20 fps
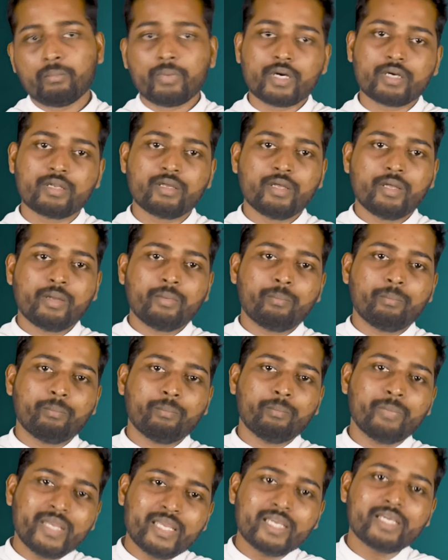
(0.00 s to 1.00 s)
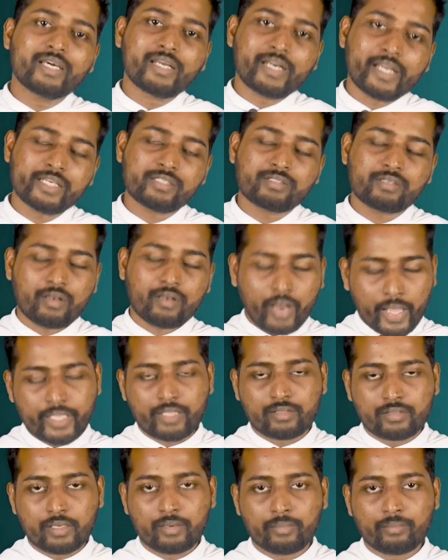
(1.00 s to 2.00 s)
but be great
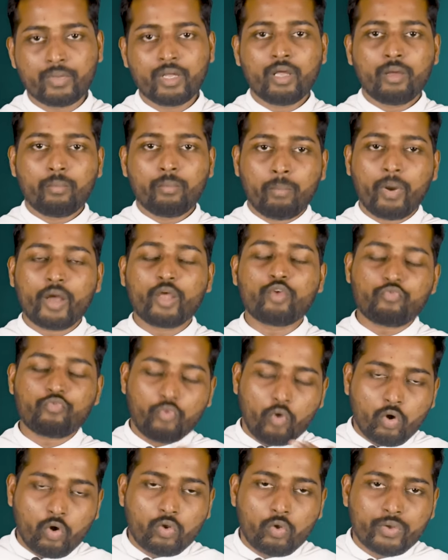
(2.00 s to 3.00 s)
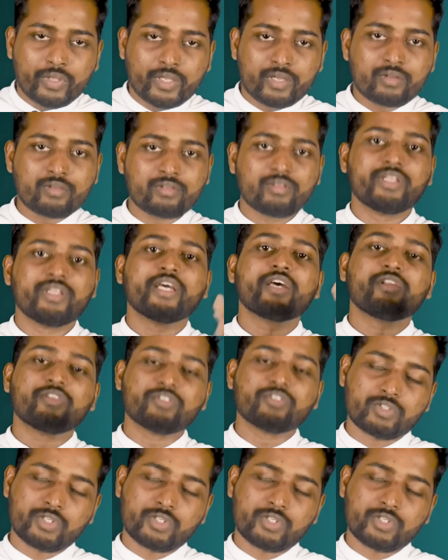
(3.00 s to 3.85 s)
like them by following their